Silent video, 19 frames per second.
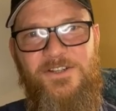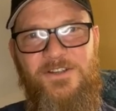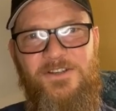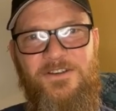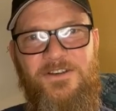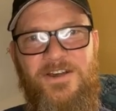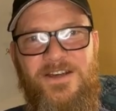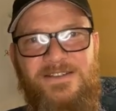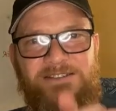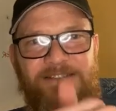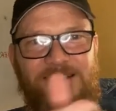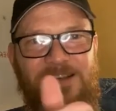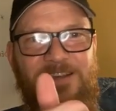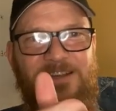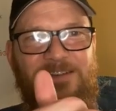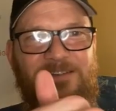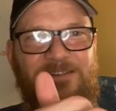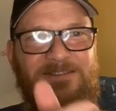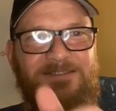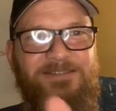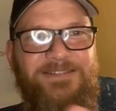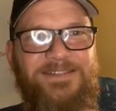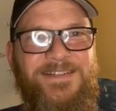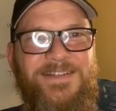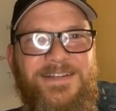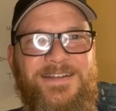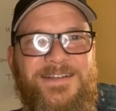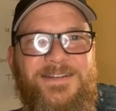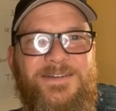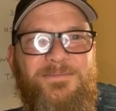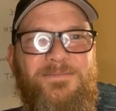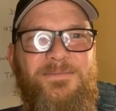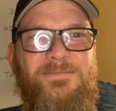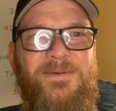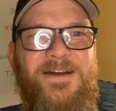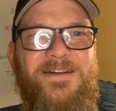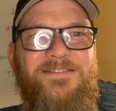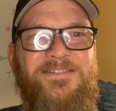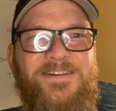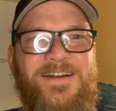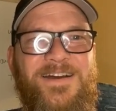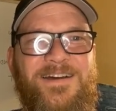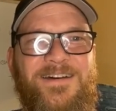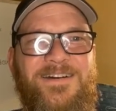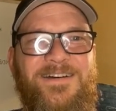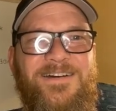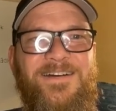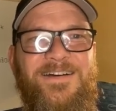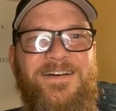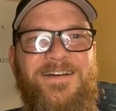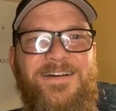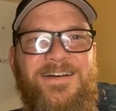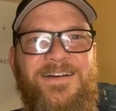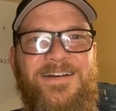Appreciate you guys. Thank you. Bye for now.